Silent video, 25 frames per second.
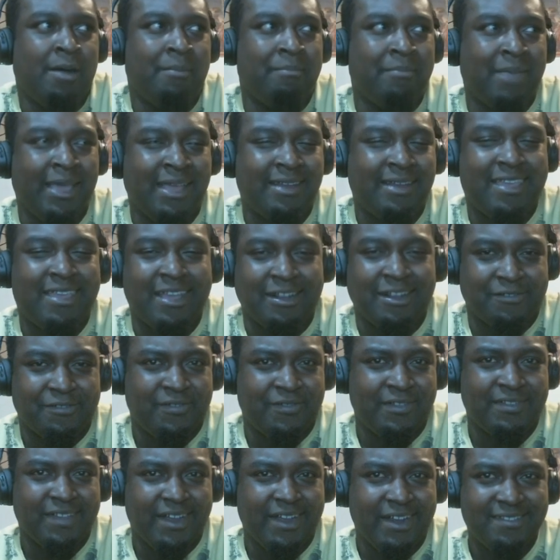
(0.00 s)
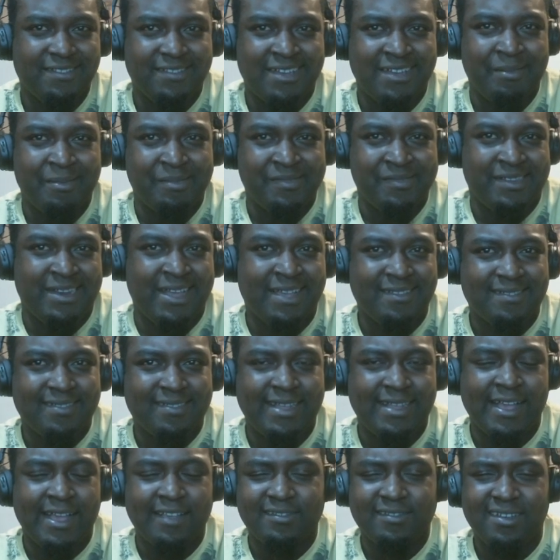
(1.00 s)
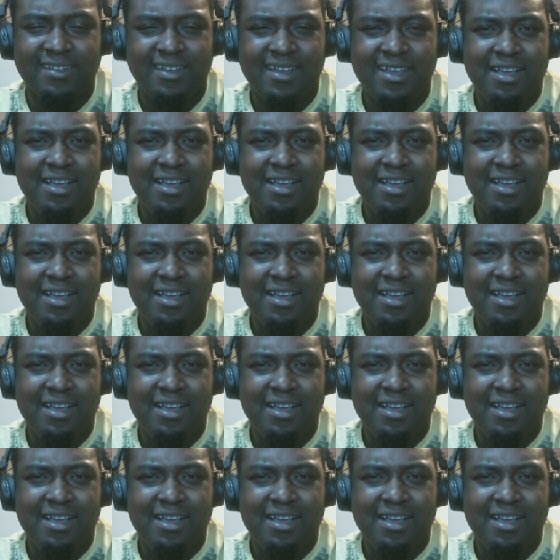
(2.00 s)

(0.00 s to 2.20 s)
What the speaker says: main character the entire time. He's an S-class.